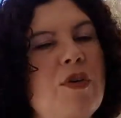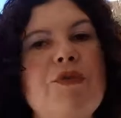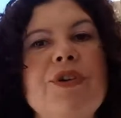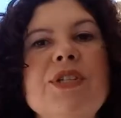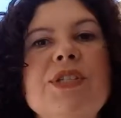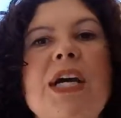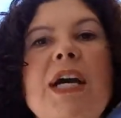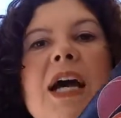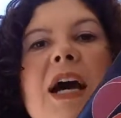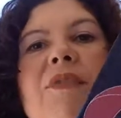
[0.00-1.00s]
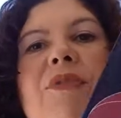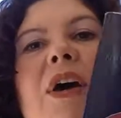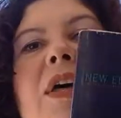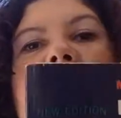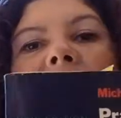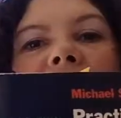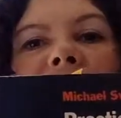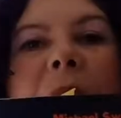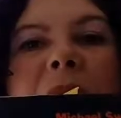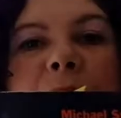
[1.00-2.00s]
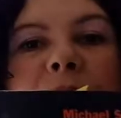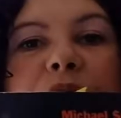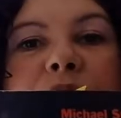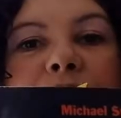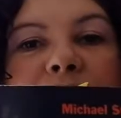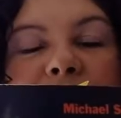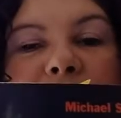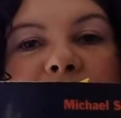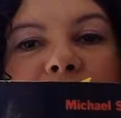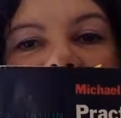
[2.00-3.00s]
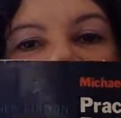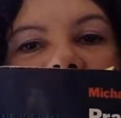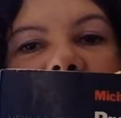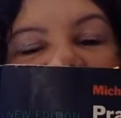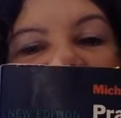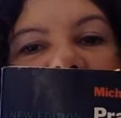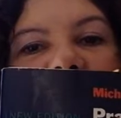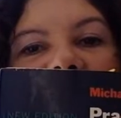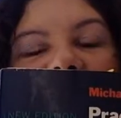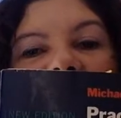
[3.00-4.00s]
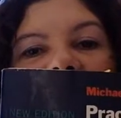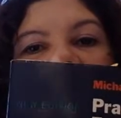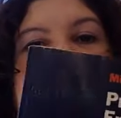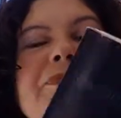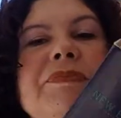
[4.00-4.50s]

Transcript: First, I have the grammar book for teachers. This is my favorite.